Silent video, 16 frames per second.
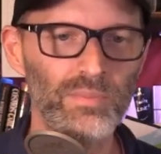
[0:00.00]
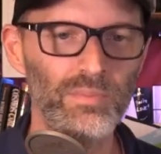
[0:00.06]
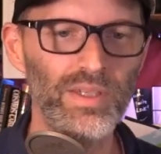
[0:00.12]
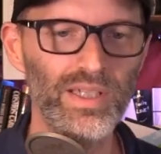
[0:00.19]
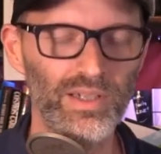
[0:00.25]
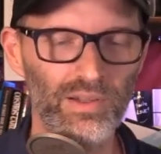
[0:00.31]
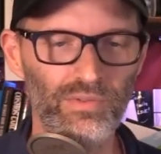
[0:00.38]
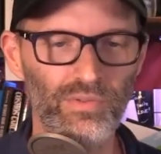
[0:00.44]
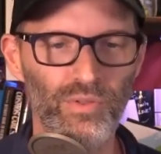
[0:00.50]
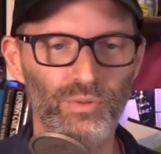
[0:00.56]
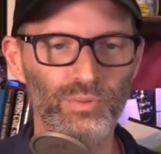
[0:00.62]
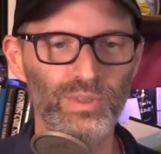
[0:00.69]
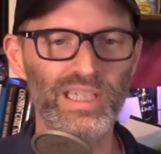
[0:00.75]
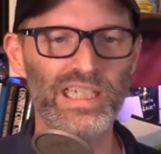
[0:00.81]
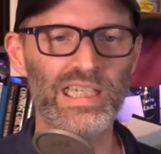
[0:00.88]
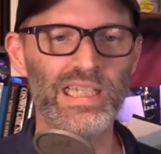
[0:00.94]
Speaking of
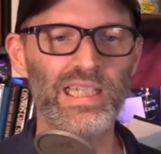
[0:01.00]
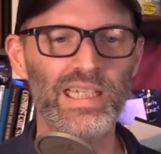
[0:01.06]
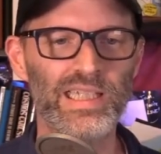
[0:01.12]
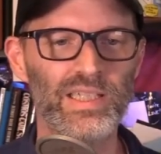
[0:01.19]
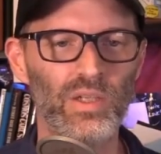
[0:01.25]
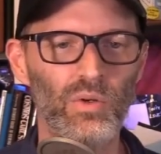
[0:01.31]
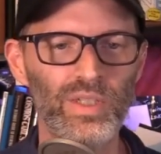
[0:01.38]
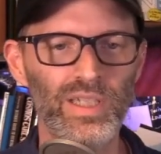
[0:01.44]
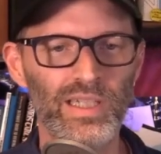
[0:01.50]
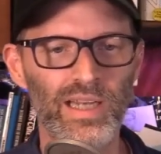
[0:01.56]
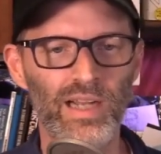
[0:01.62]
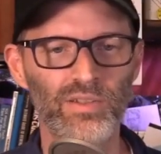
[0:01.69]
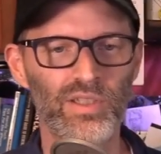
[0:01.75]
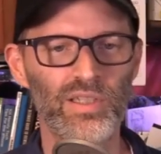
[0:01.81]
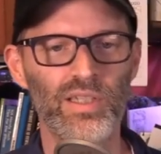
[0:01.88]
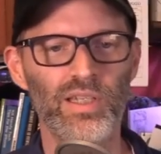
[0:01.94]
3D, Sony
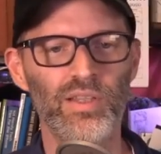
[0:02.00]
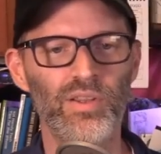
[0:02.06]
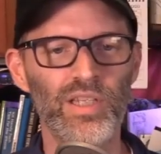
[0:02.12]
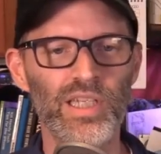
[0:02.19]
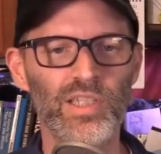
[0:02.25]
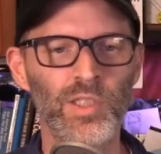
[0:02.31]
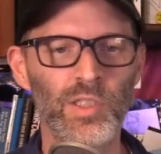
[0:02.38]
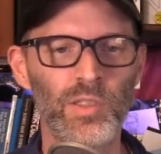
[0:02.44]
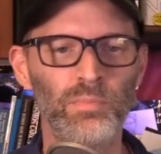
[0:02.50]
announced the